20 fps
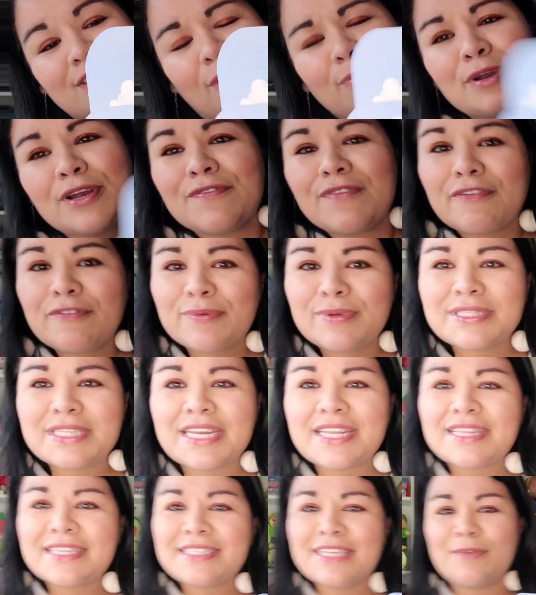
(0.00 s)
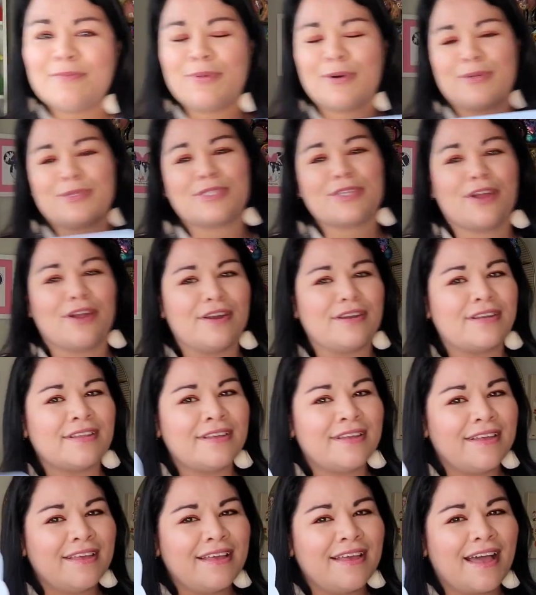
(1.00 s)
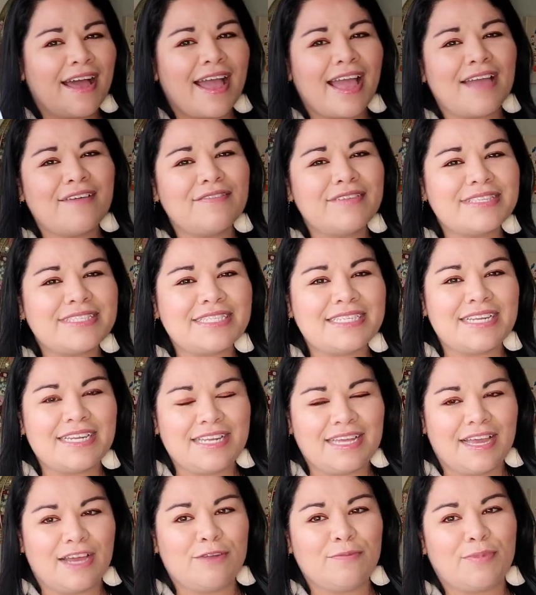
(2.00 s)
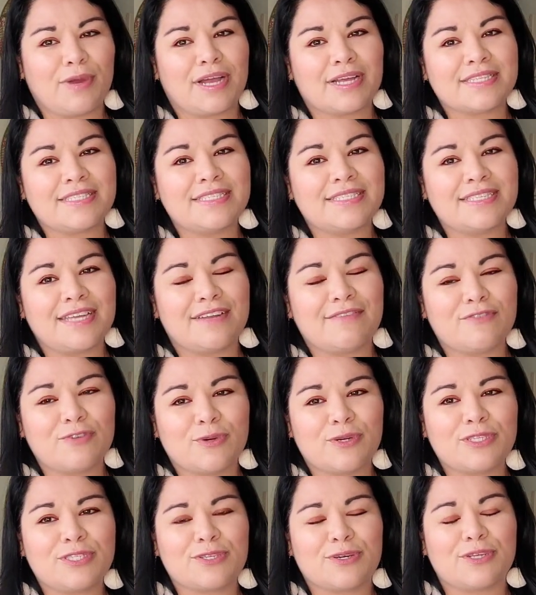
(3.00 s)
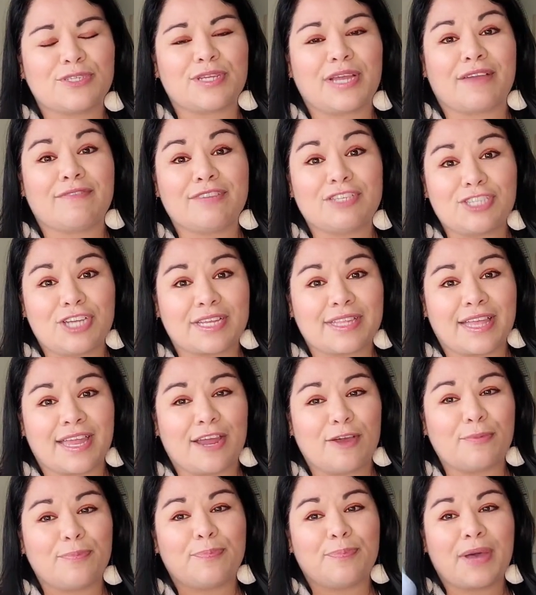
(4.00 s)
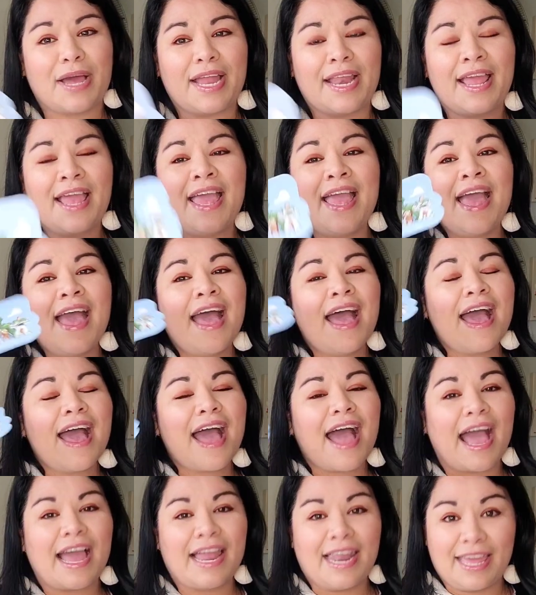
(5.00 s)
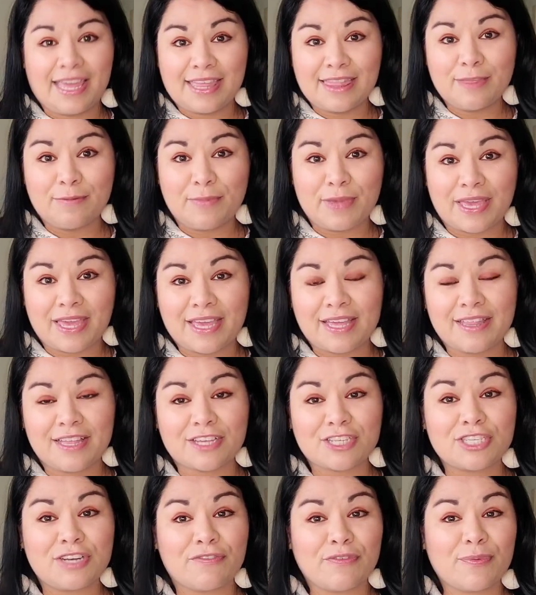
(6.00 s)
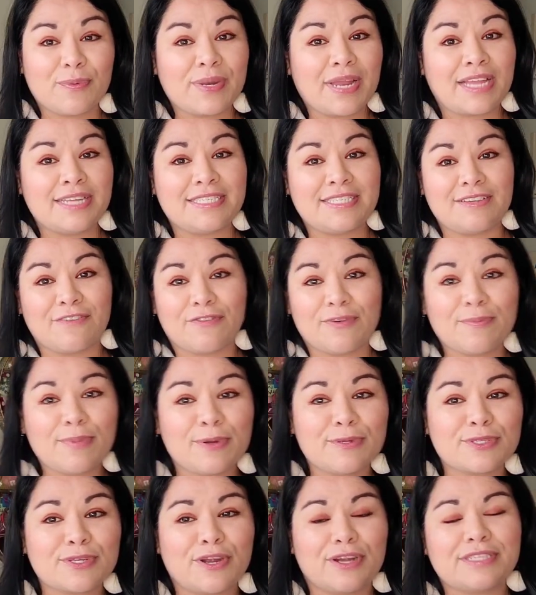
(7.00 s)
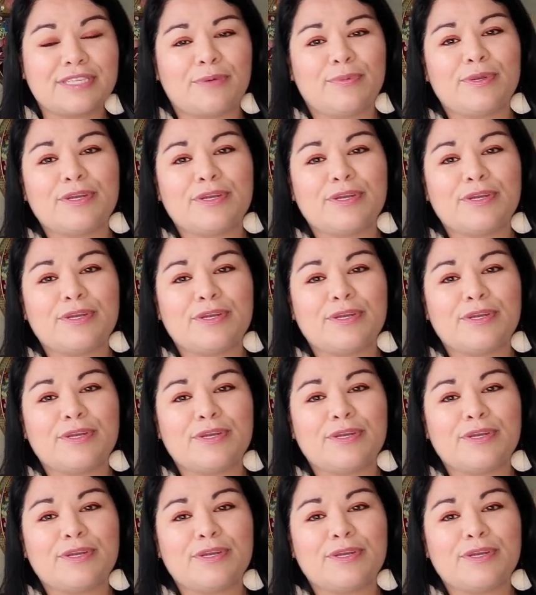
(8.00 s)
It's, I wonder if everyone's getting the same postcard. I haven't seen any unboxings yet of Toy Story, so I have to check that out. But I like in the Mickey collection, everyone had different postcards.